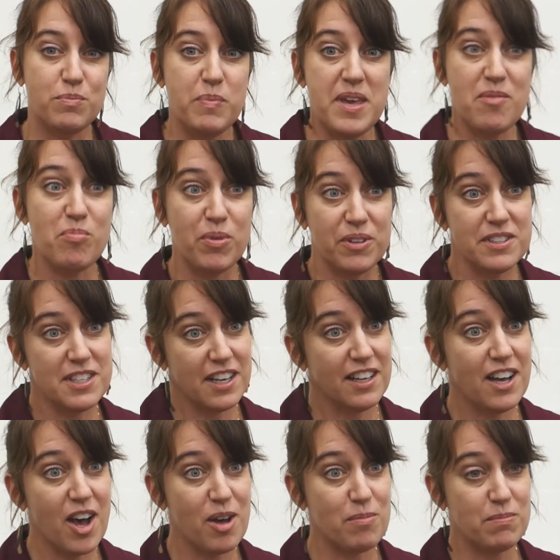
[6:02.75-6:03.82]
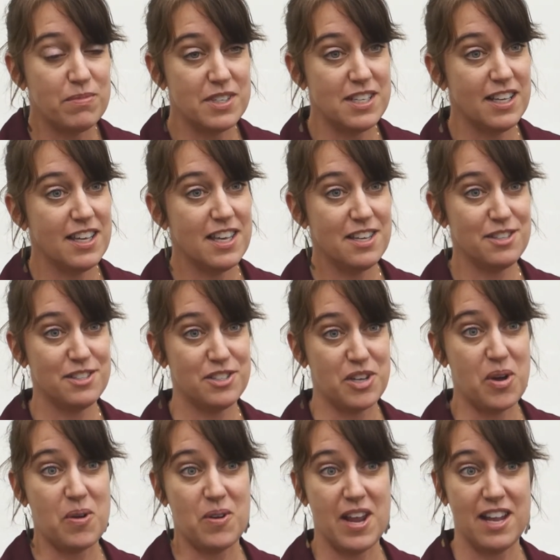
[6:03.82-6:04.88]
people to come to
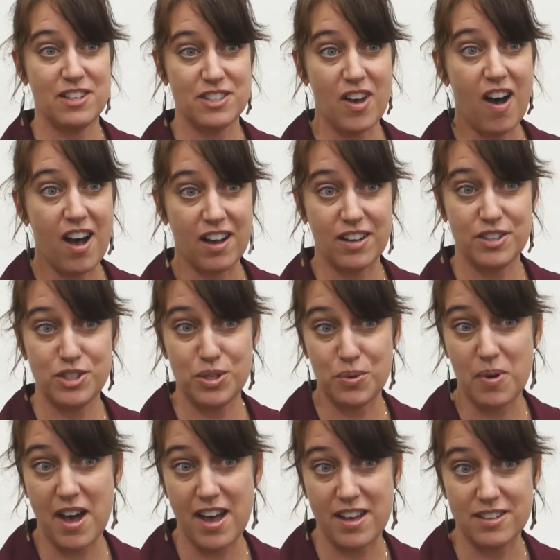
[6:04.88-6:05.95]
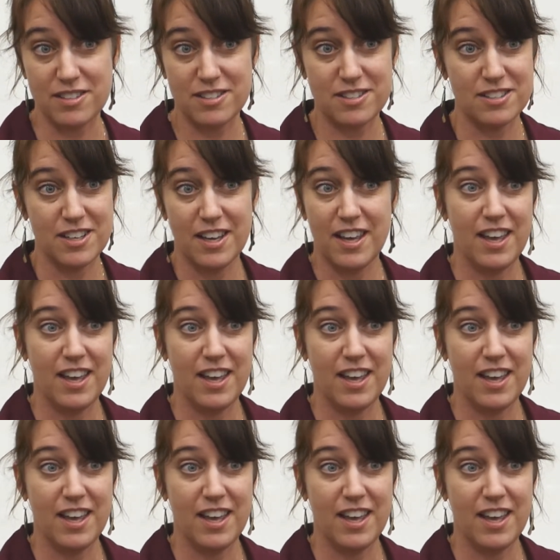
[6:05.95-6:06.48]
Keystone and talk to us.